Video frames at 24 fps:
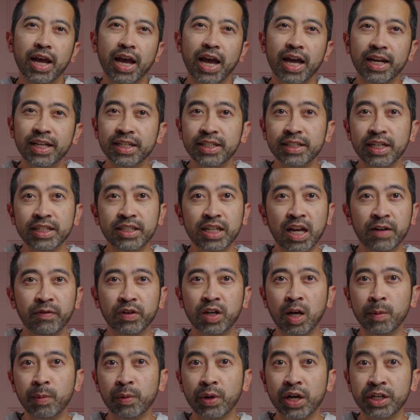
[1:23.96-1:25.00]
And it's nice to have a
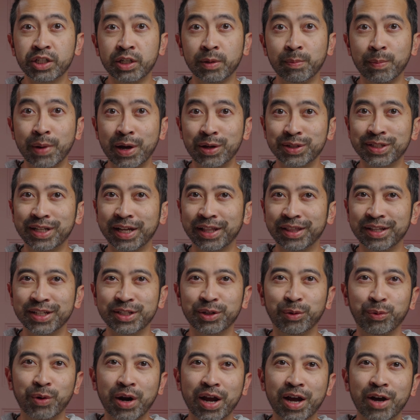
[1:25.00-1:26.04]
couple extra mounts like this
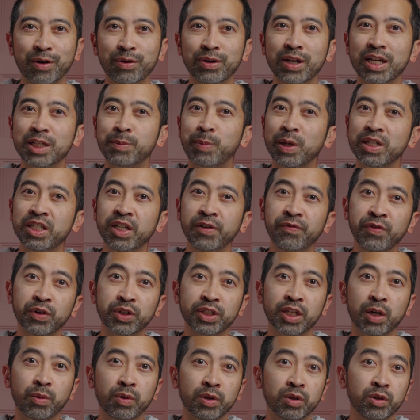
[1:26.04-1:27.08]
around, especially if you're
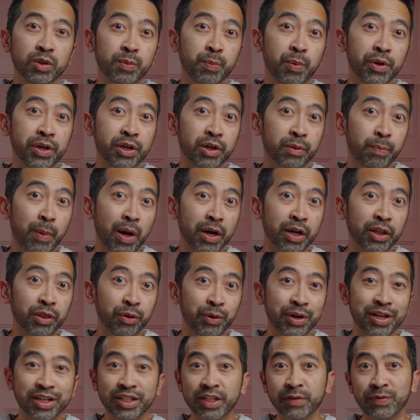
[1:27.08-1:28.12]
someone who's putting your Pocket
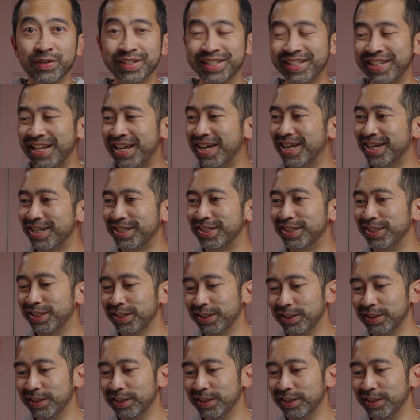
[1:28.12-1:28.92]
3 in different stands.